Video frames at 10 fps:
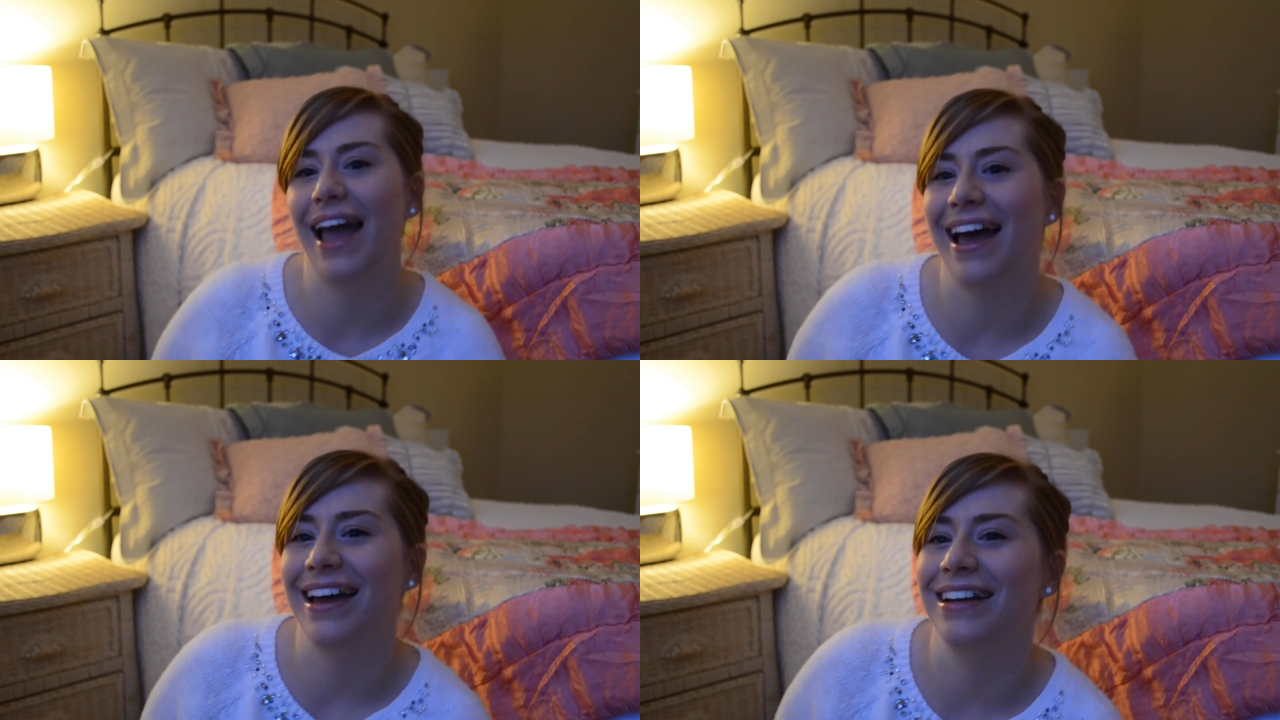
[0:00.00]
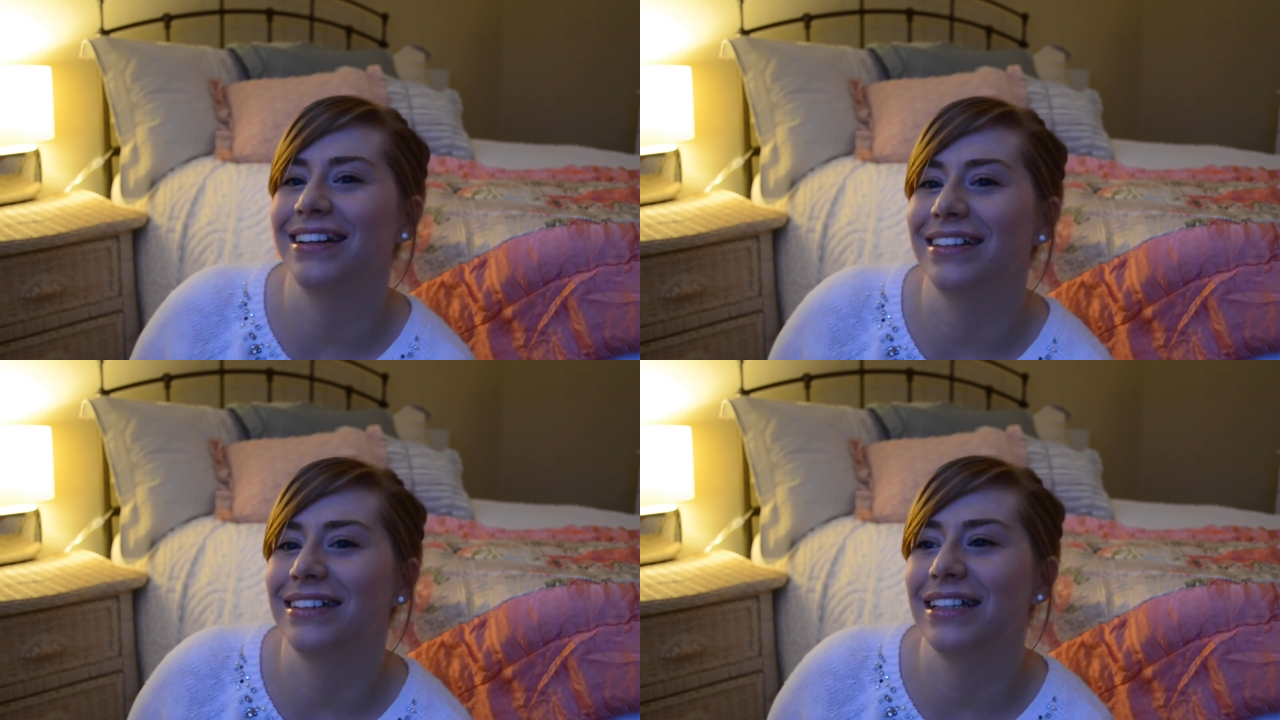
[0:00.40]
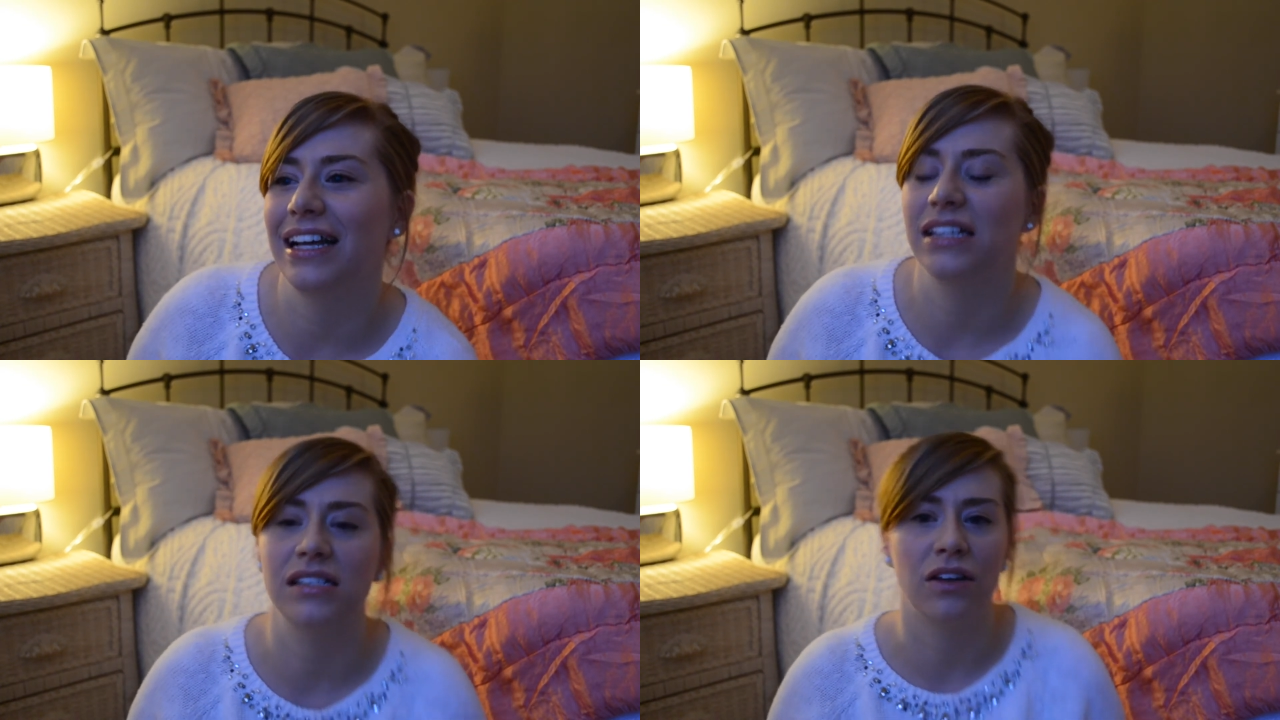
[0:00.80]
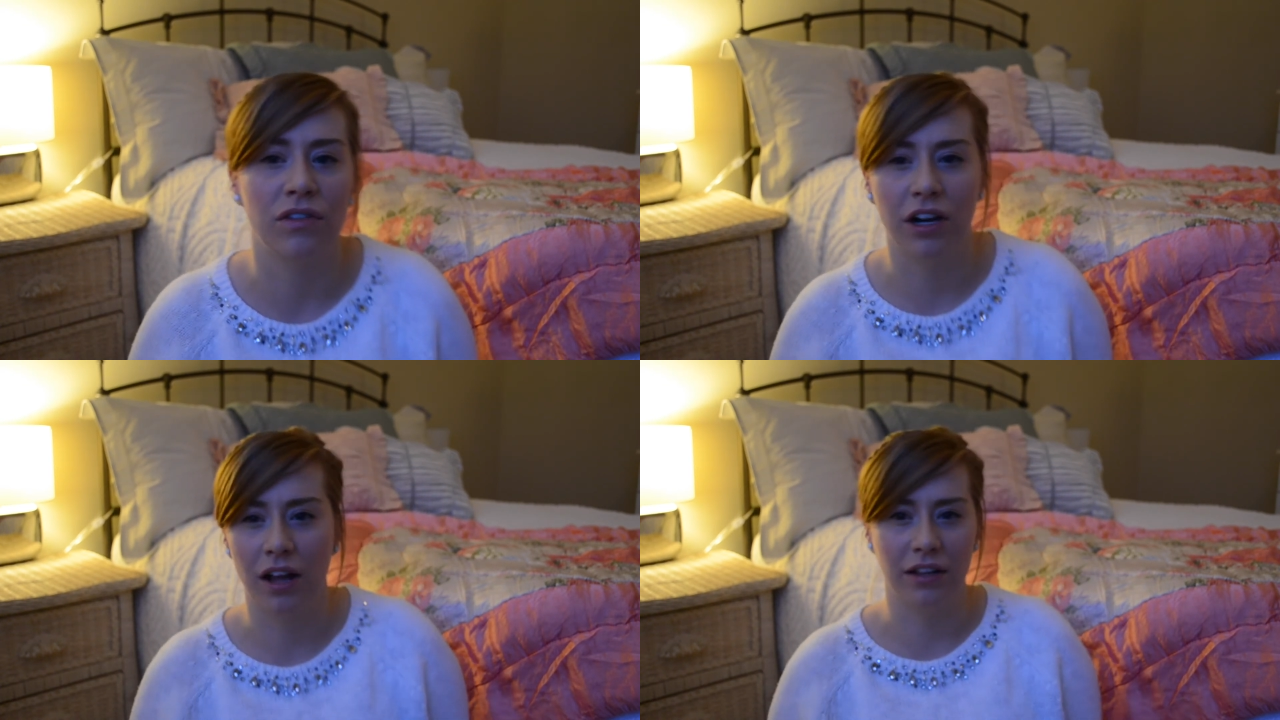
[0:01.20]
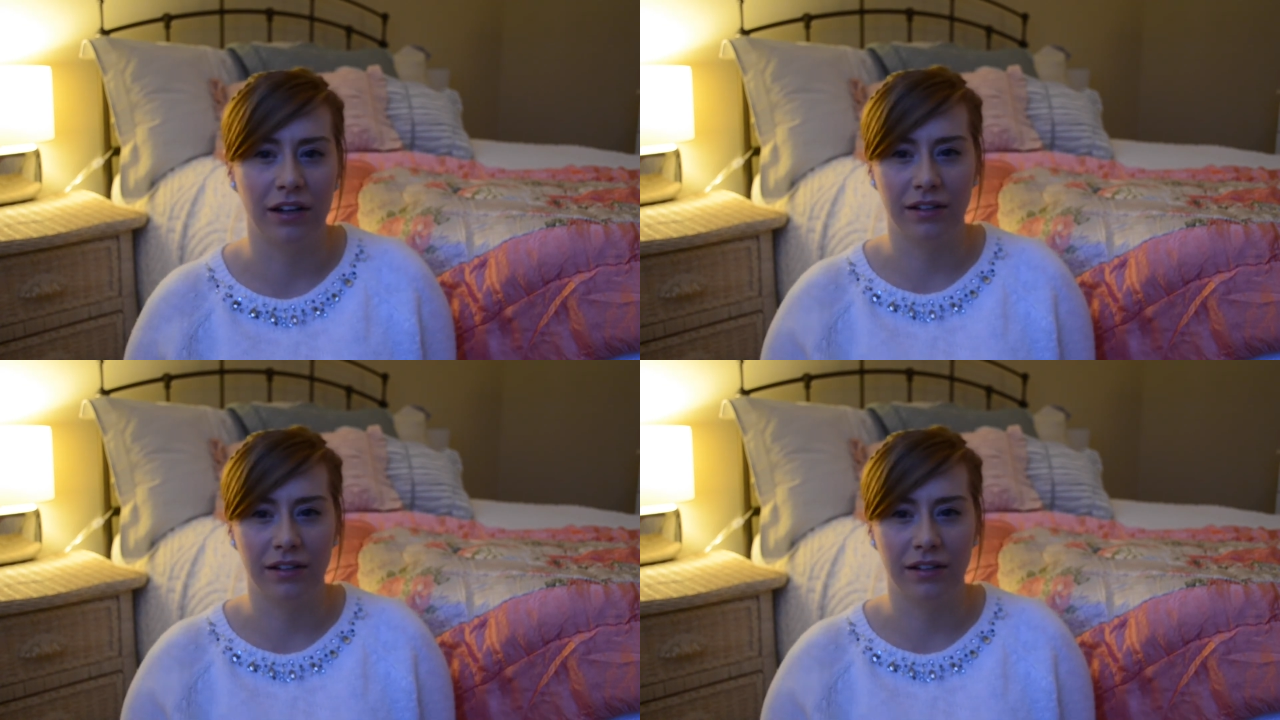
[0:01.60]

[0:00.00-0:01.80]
had like a silver color,